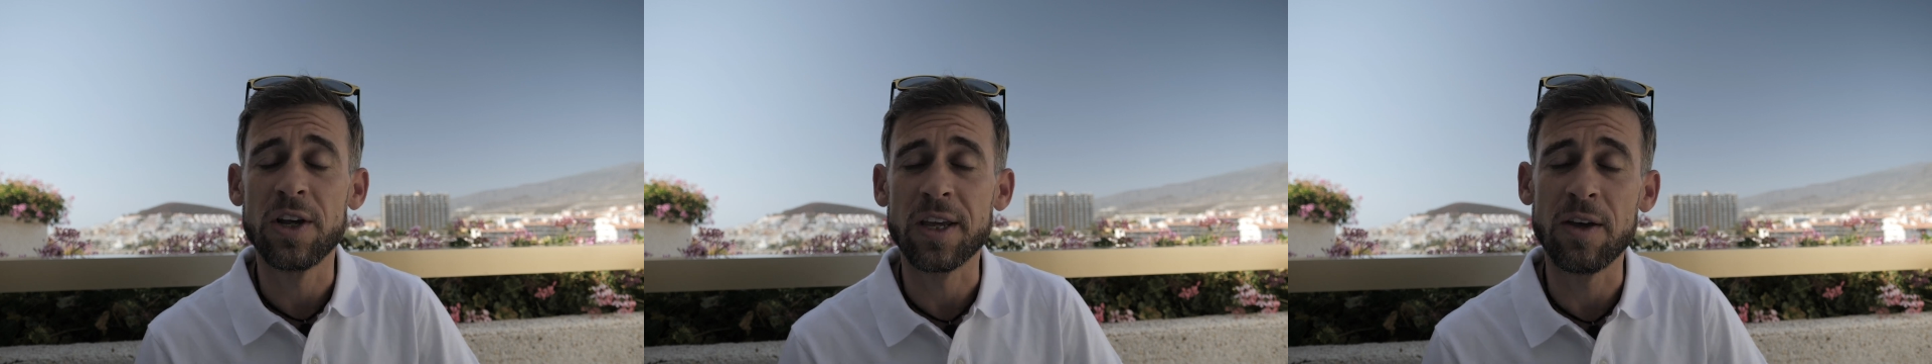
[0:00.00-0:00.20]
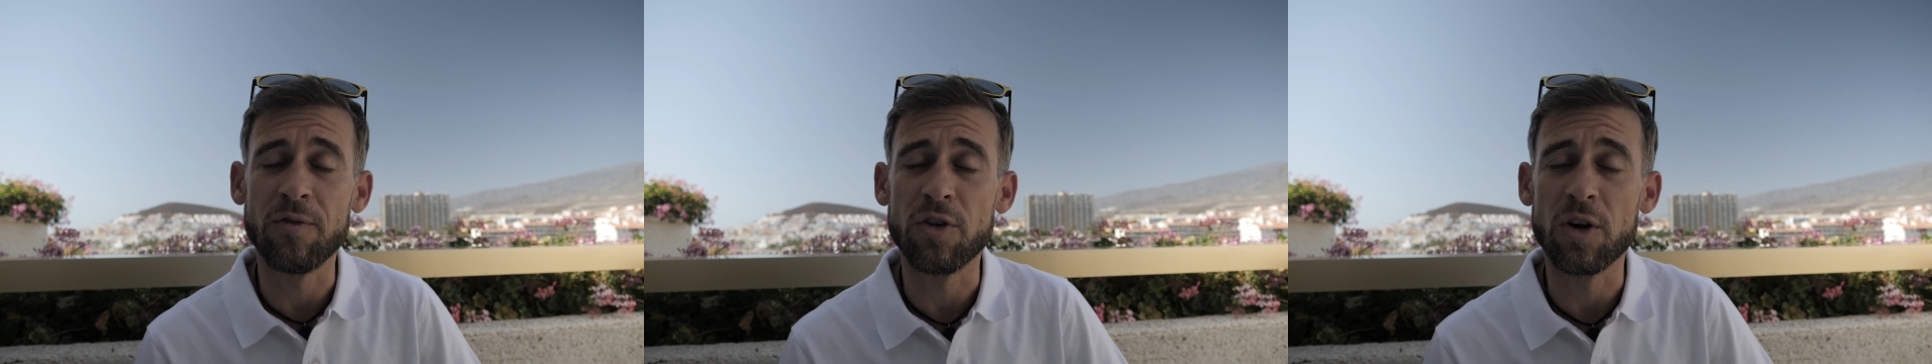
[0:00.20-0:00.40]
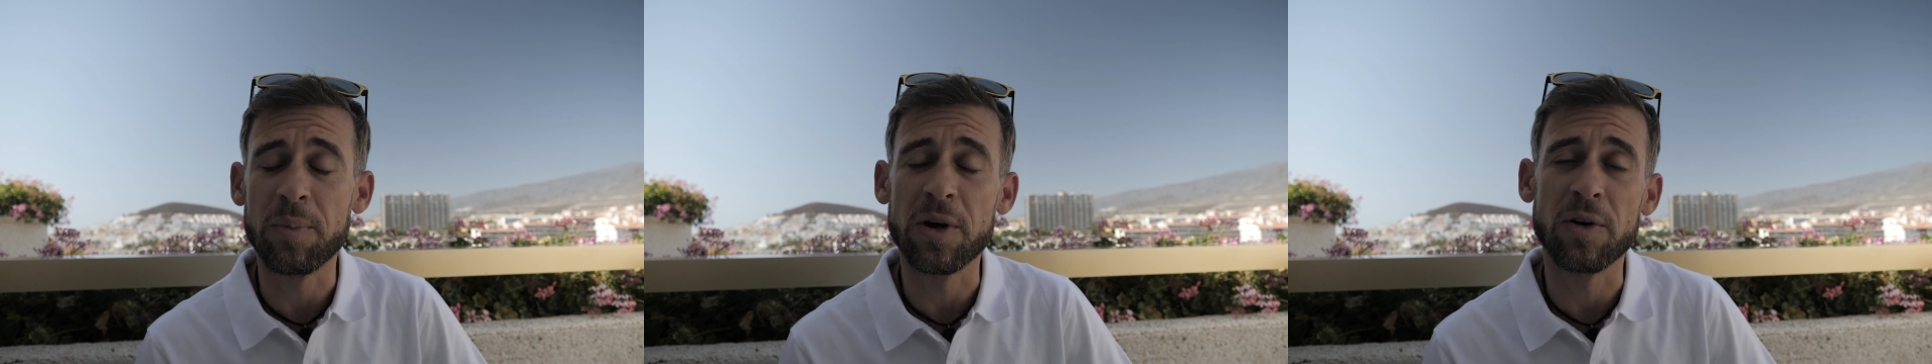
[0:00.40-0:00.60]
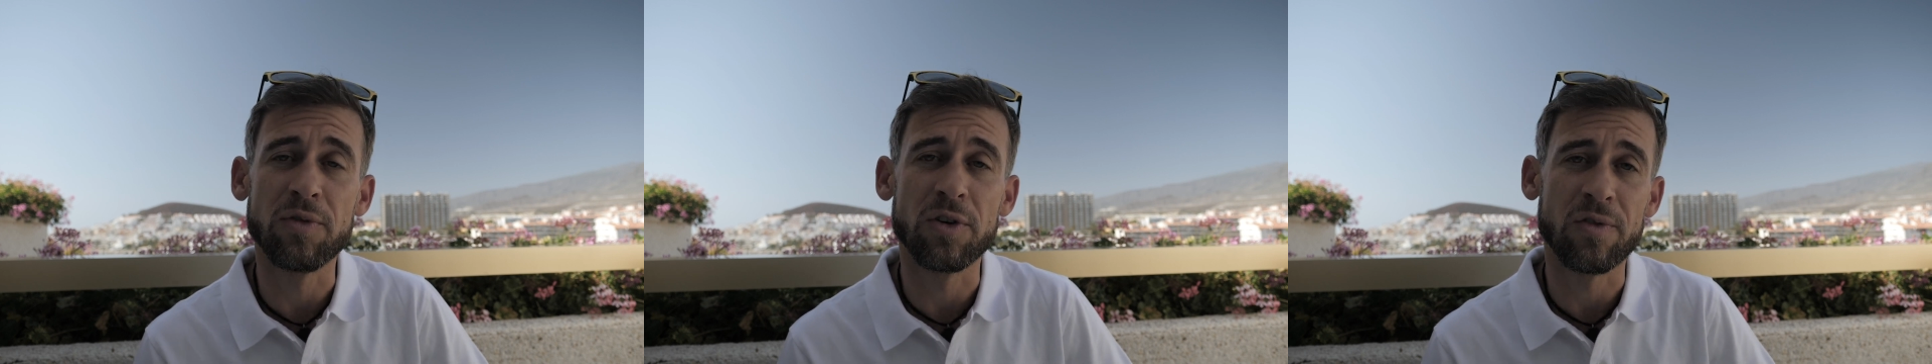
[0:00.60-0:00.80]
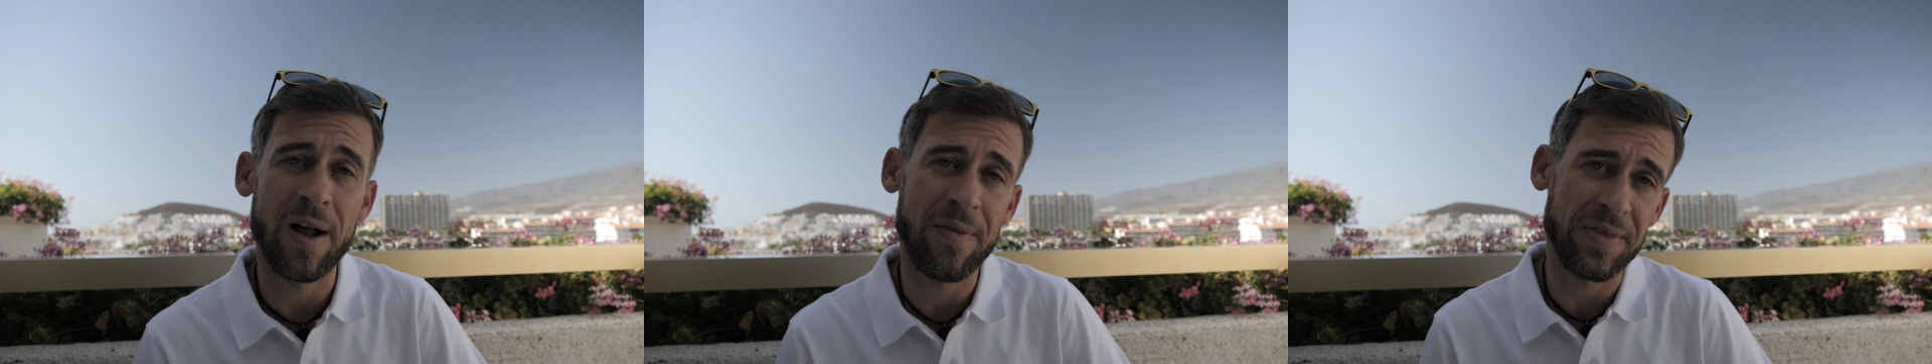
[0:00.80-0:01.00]
give you a bit
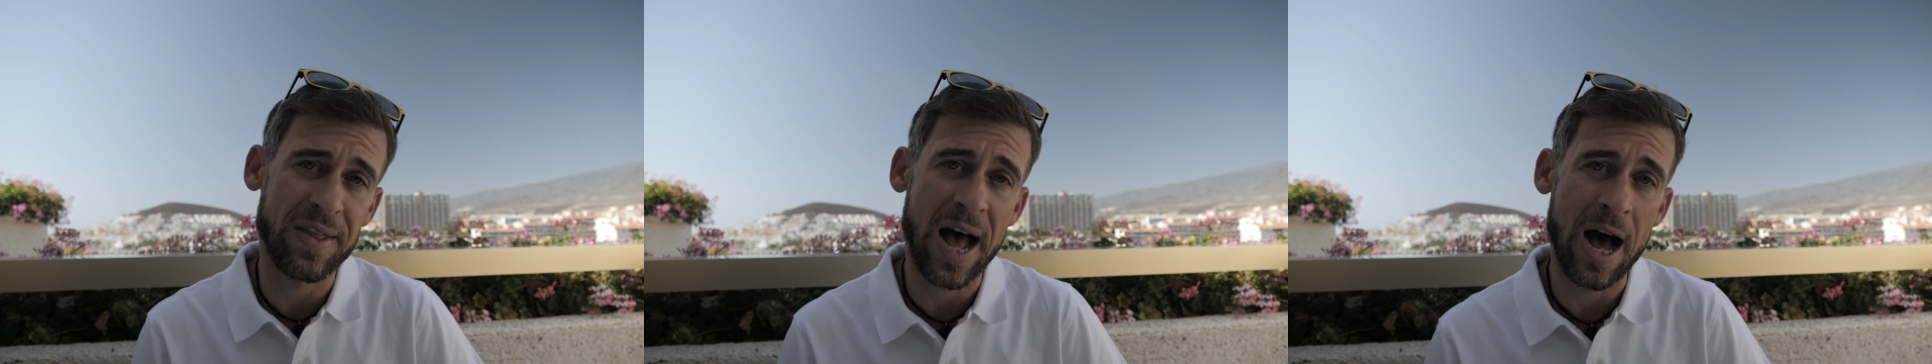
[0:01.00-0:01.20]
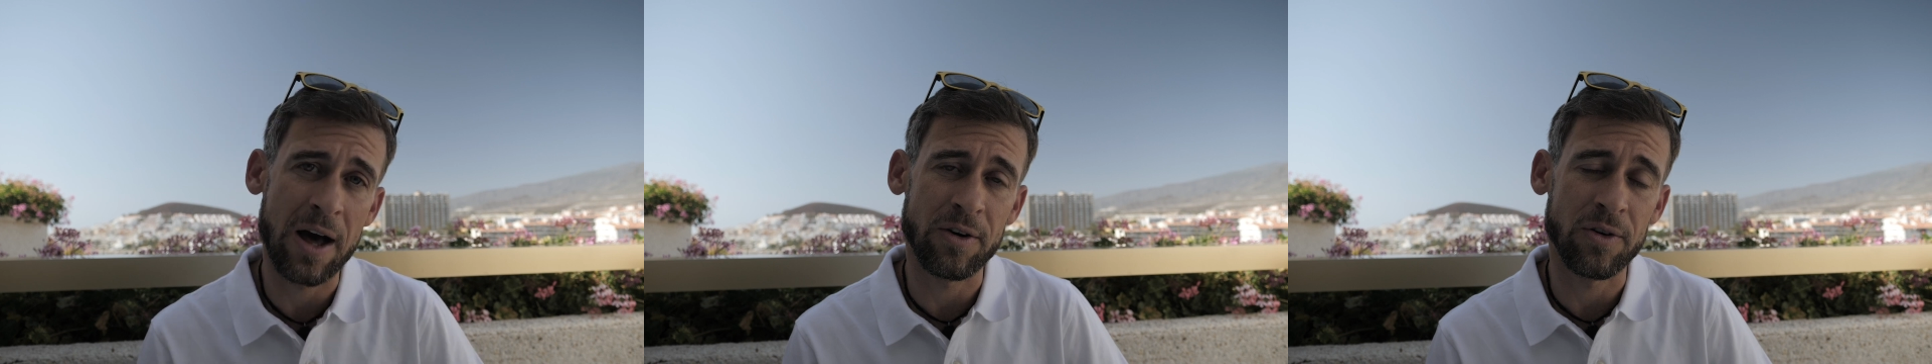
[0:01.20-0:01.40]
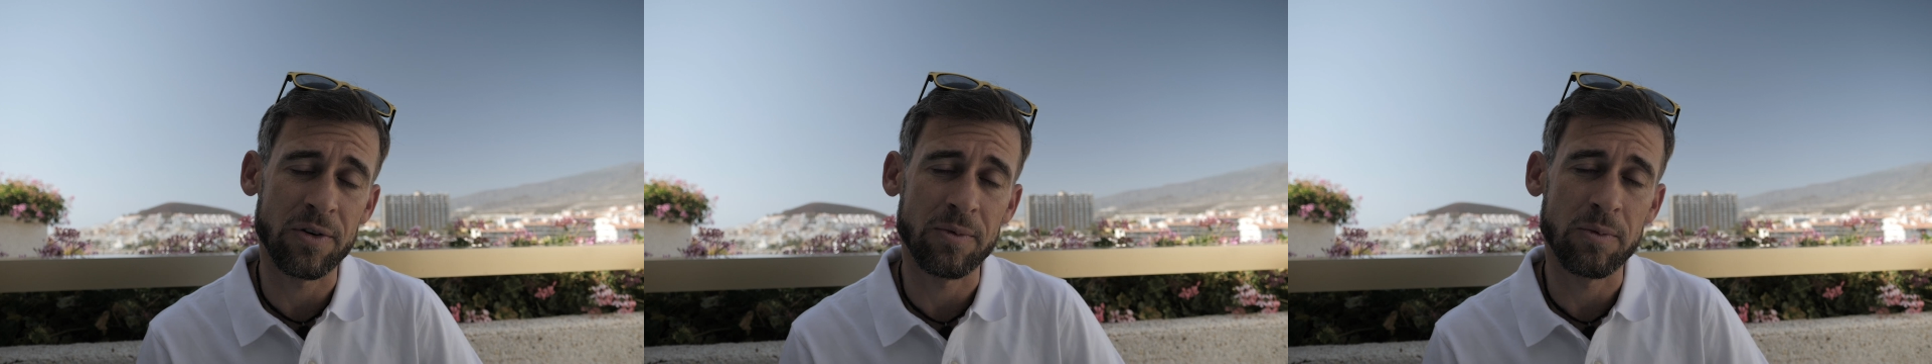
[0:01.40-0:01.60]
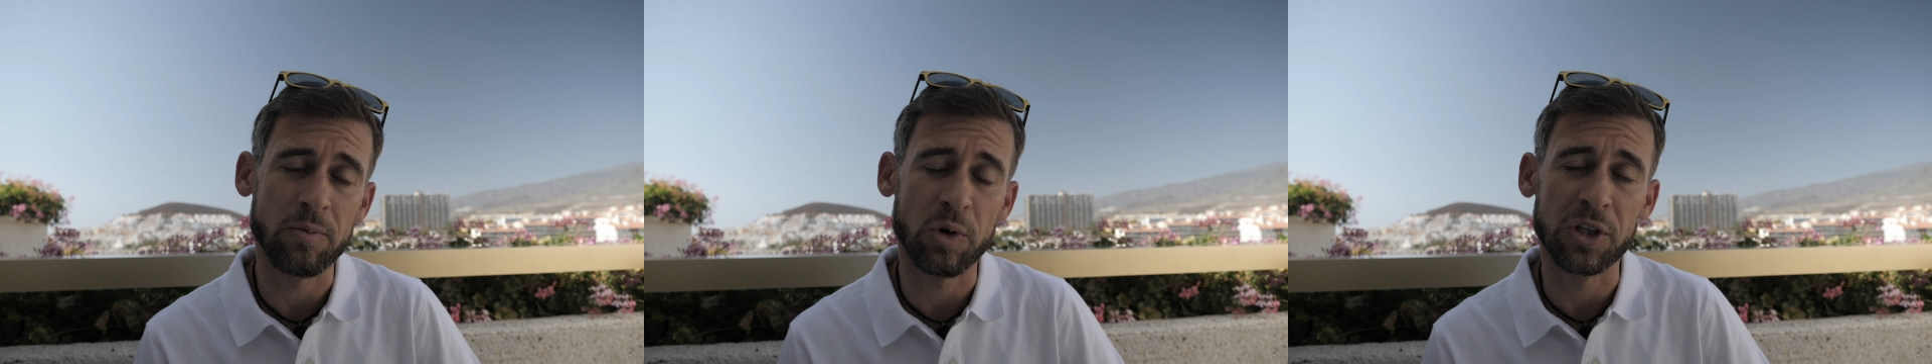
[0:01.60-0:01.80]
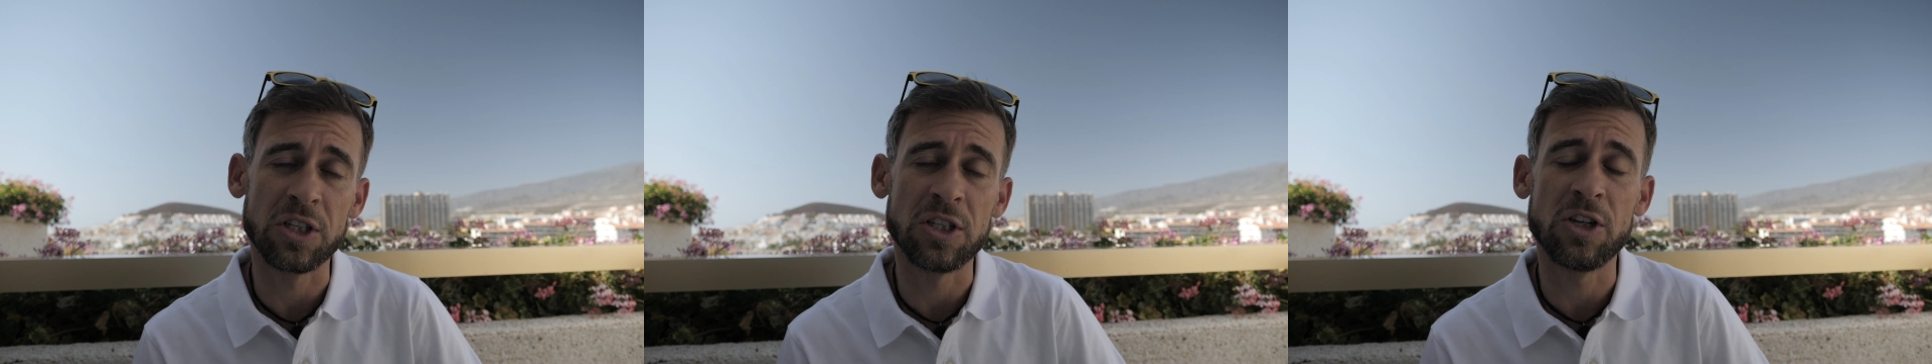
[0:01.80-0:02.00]
of a rundown on
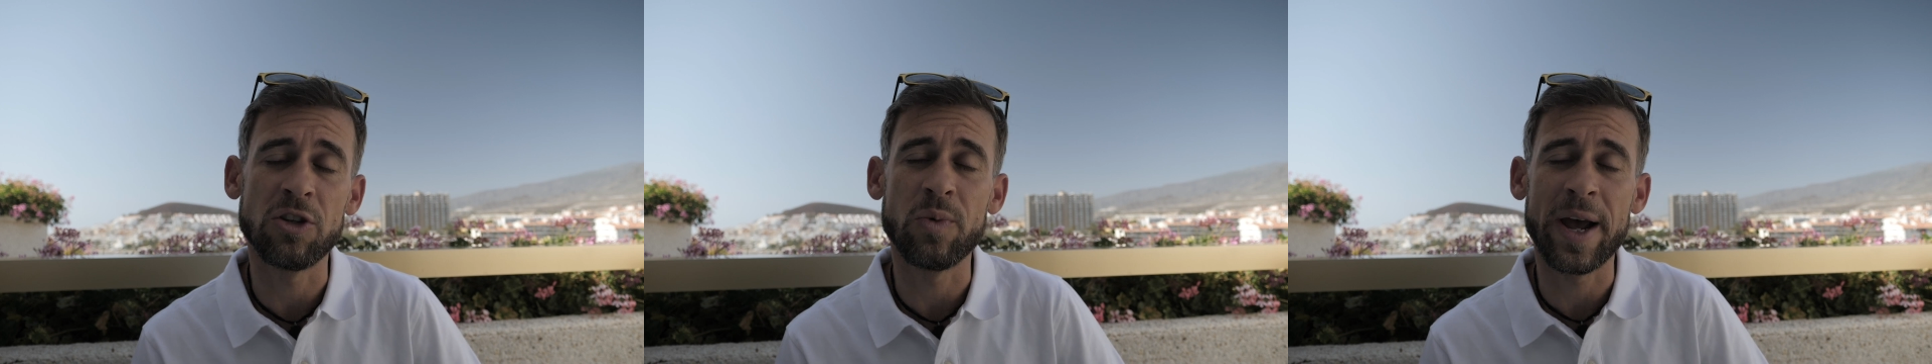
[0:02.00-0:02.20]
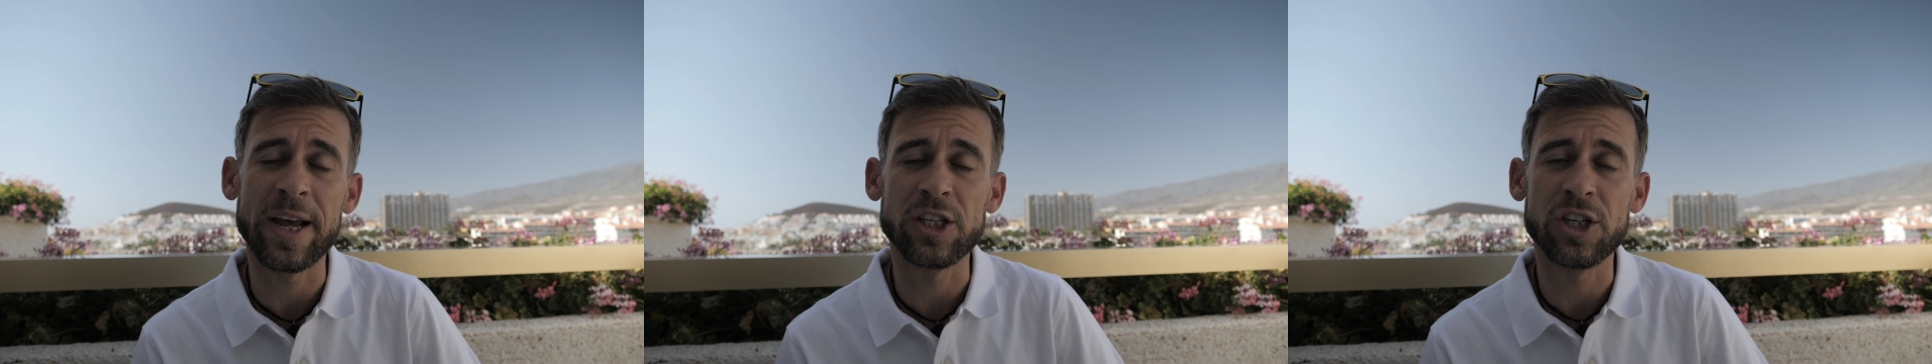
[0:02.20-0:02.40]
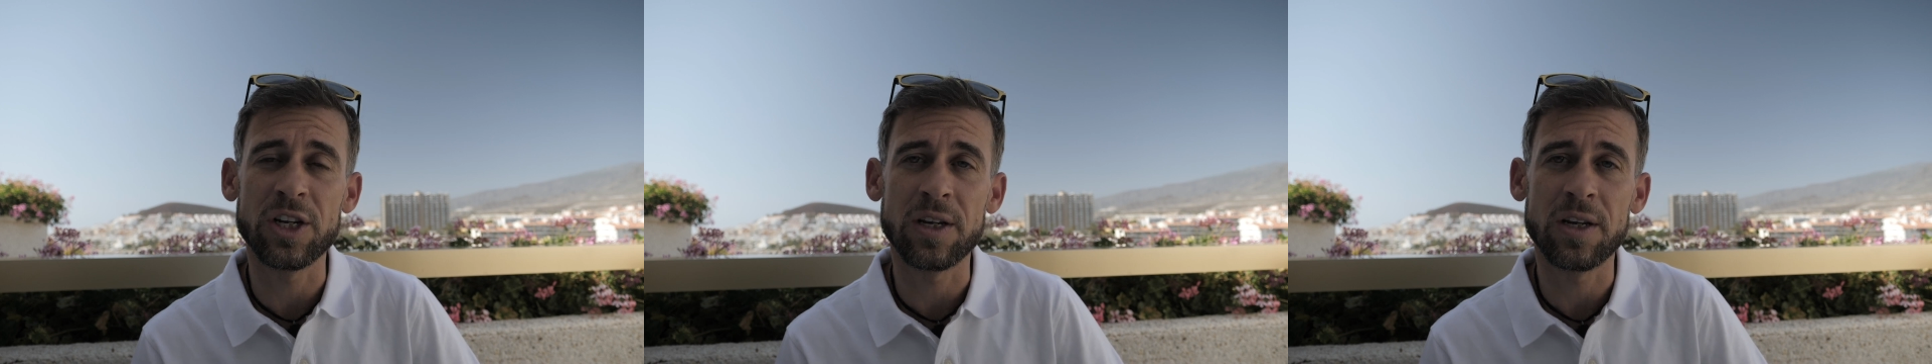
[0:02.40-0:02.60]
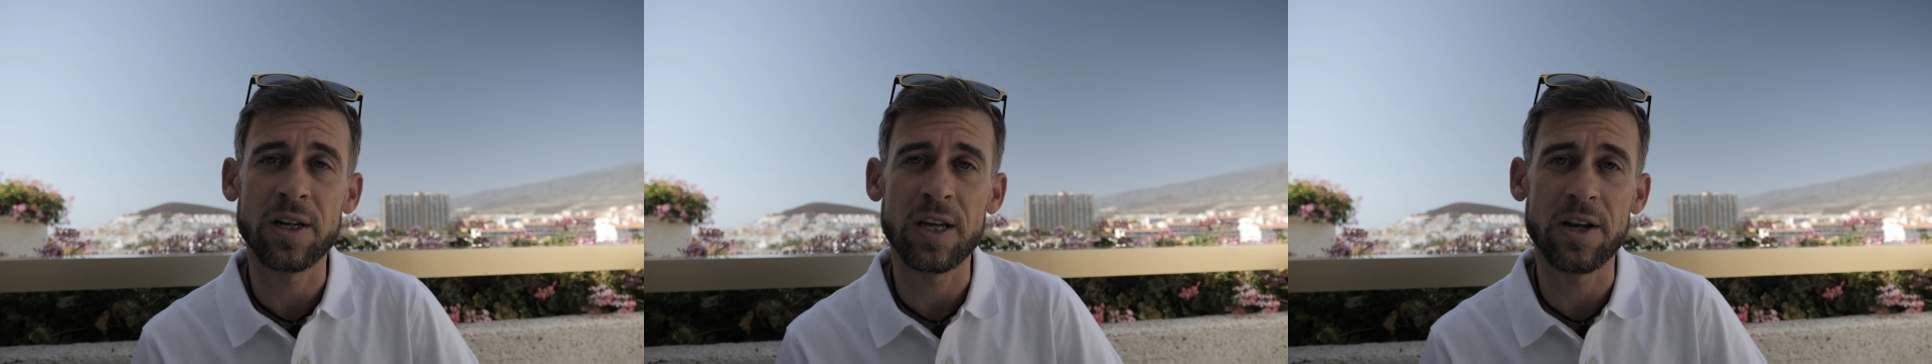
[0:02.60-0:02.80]
what the situation